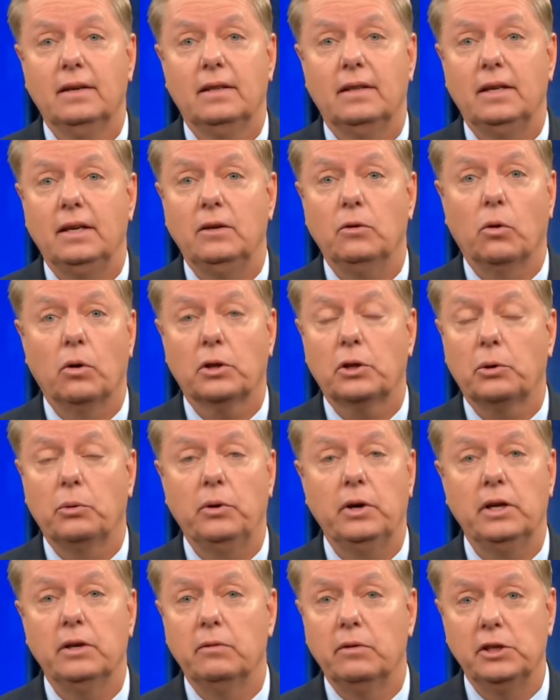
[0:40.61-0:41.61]
the North
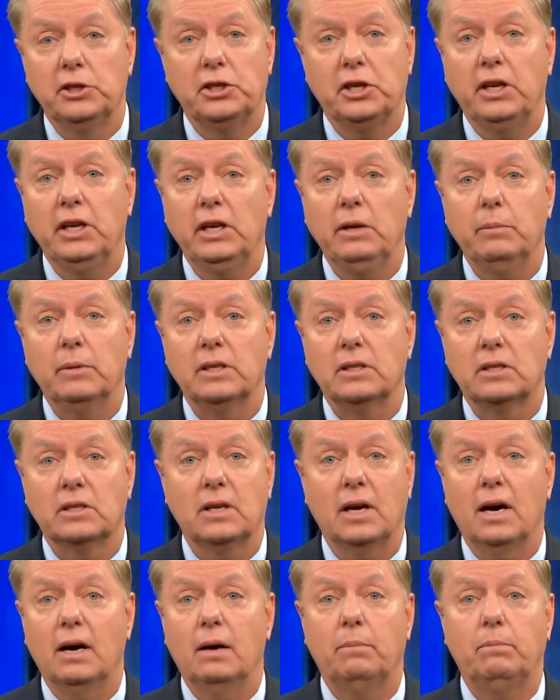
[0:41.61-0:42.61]
Korean regime and
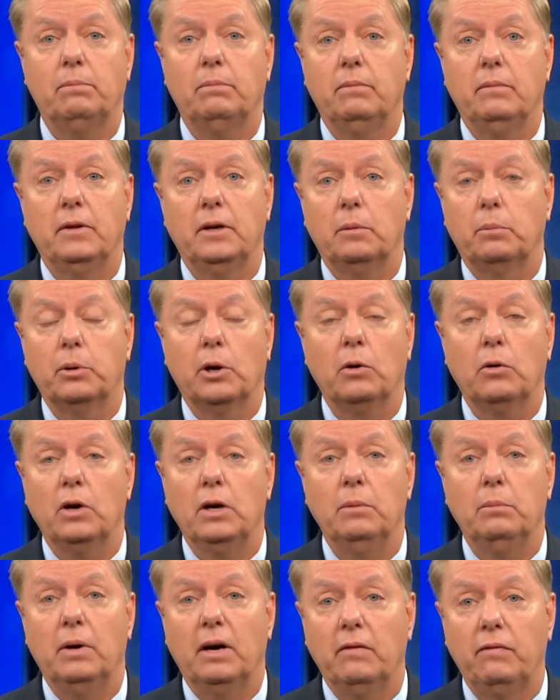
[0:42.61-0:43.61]
stop their
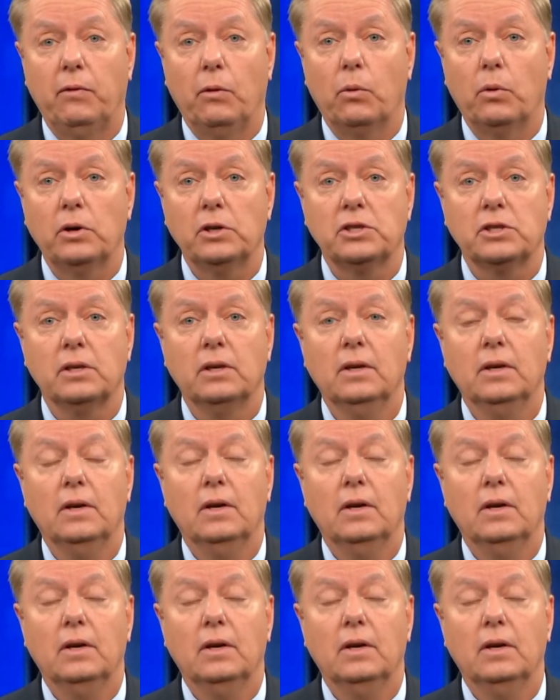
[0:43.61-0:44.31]
program by force,